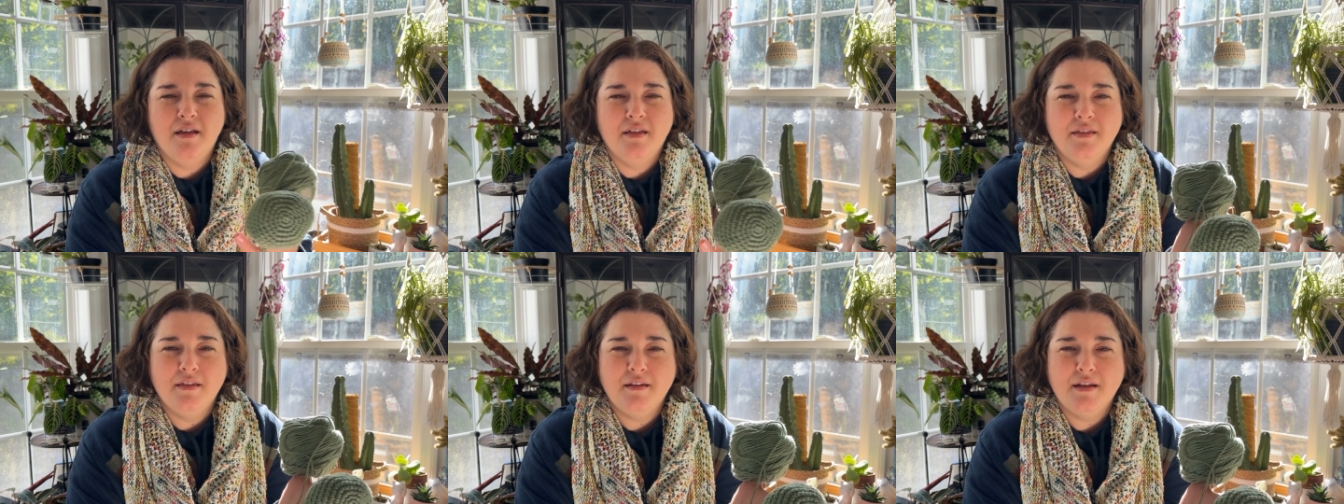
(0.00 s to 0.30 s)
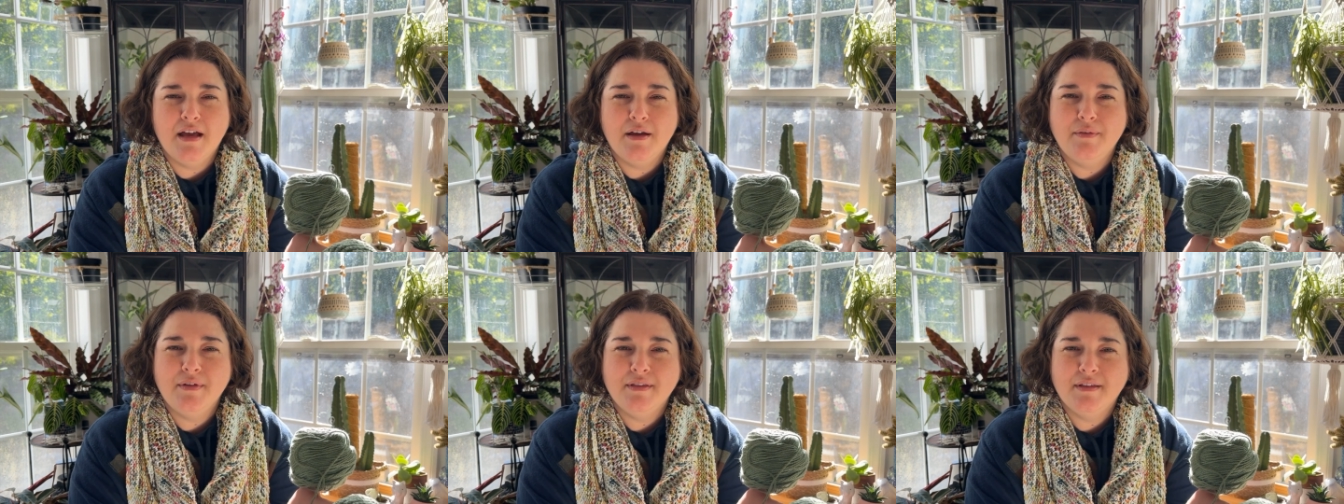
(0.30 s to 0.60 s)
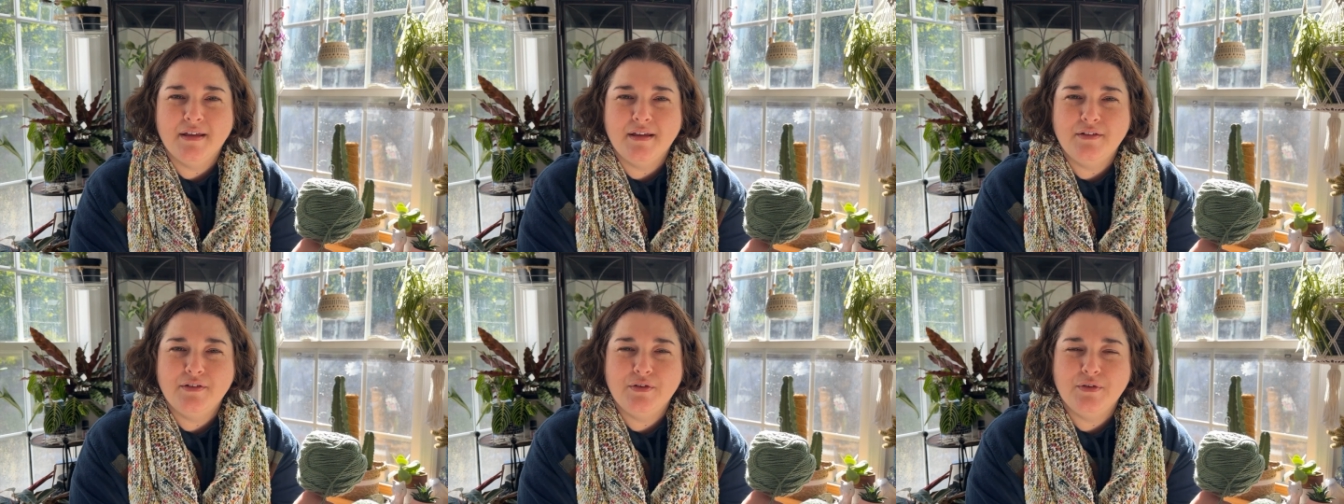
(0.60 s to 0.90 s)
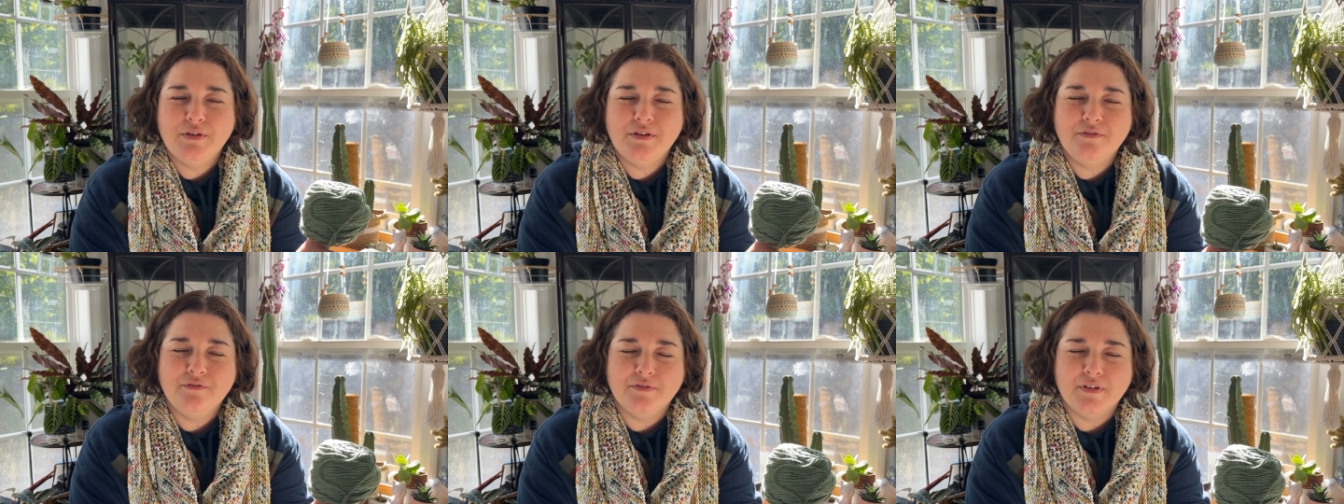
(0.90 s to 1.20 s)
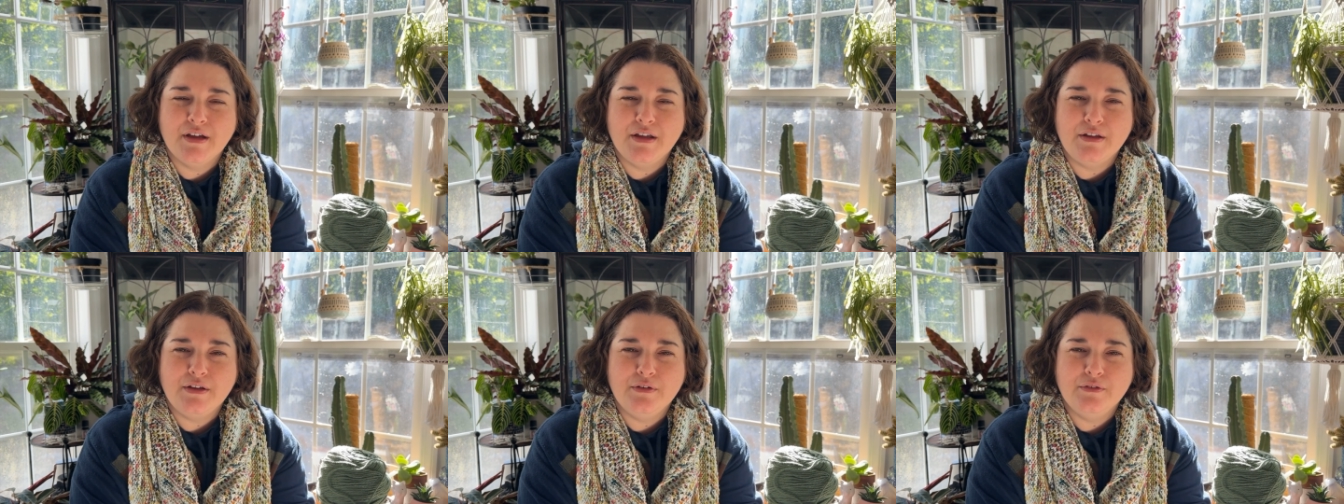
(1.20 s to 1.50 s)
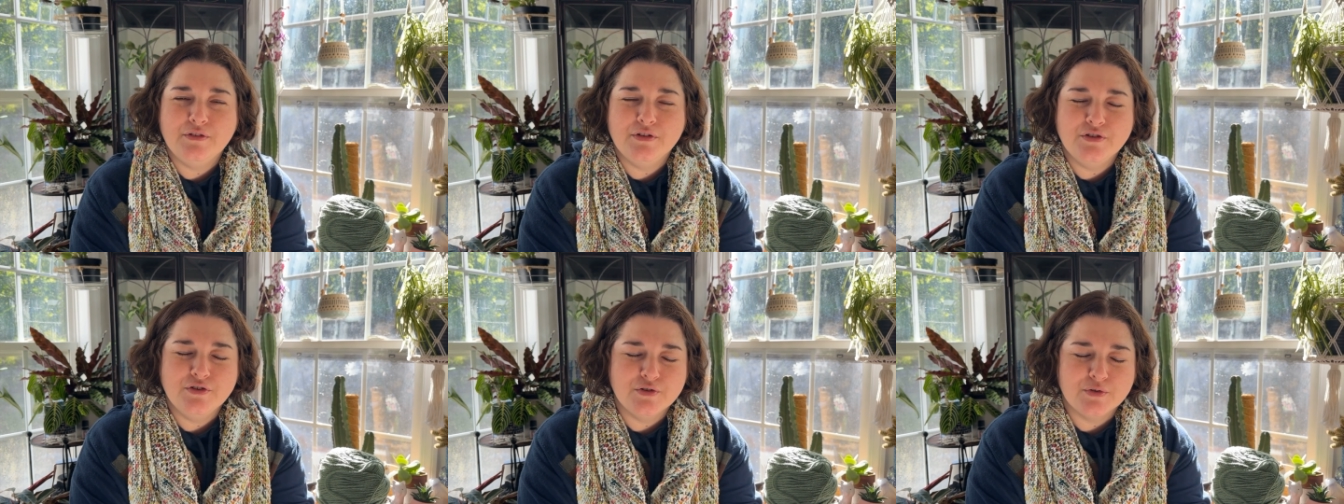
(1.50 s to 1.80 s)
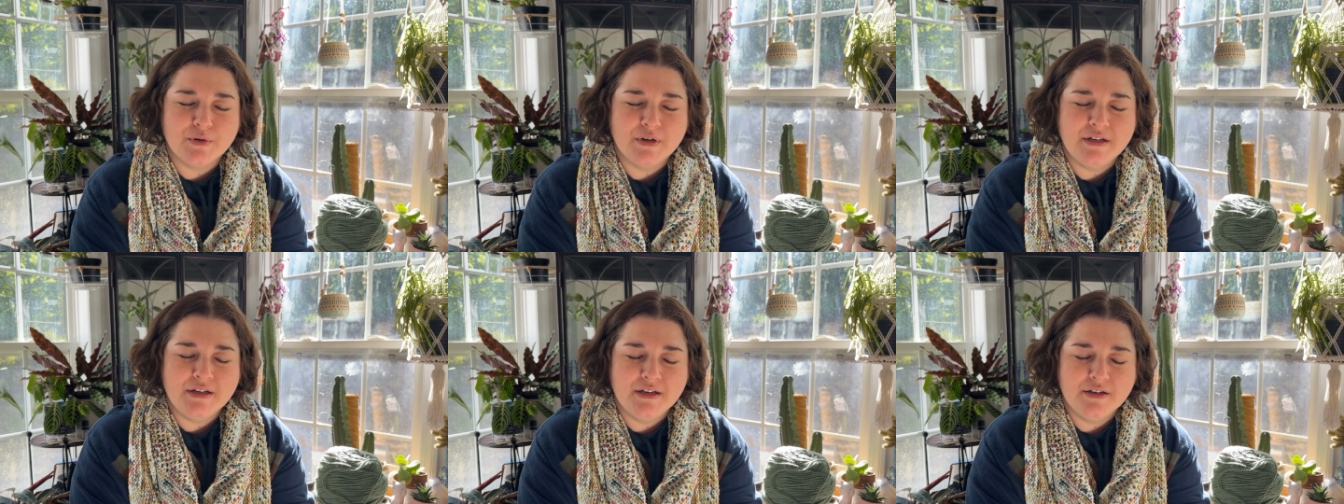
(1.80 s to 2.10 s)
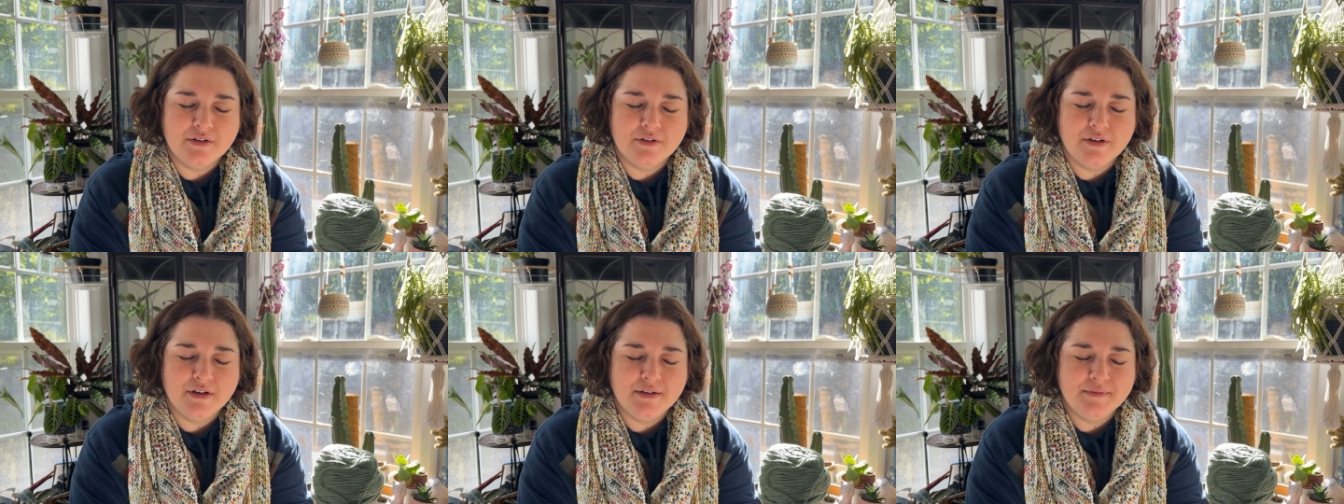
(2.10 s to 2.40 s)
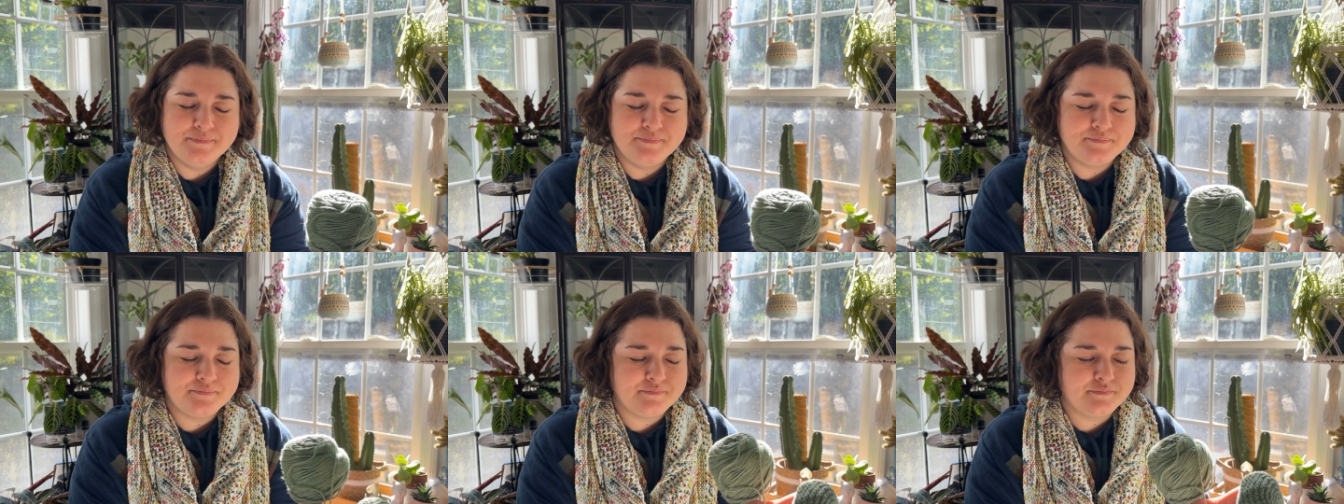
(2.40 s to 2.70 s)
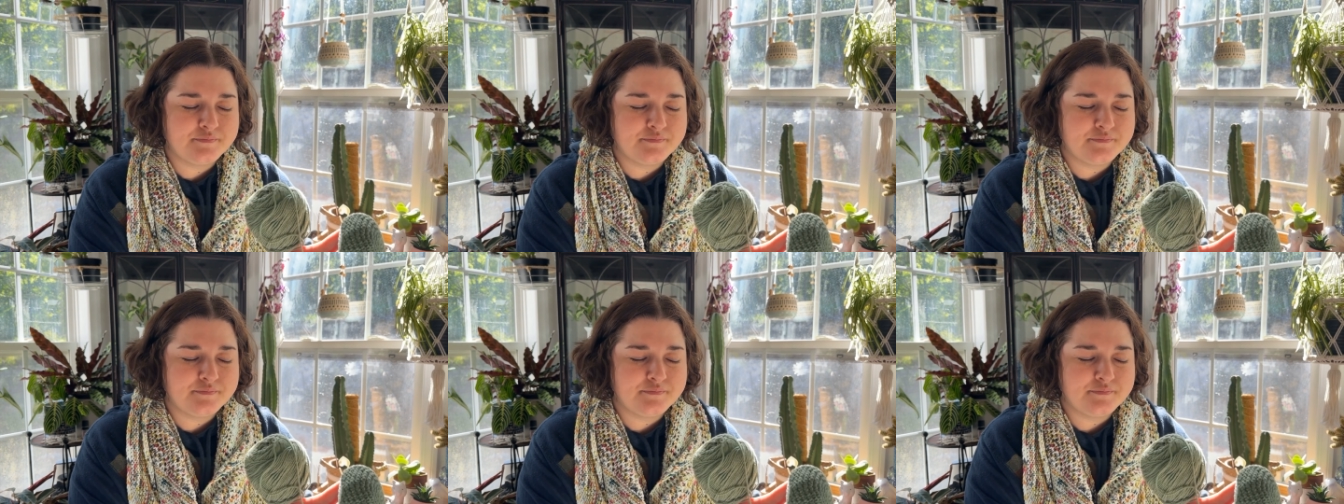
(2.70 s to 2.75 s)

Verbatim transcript: that I would like to invite you to join in on.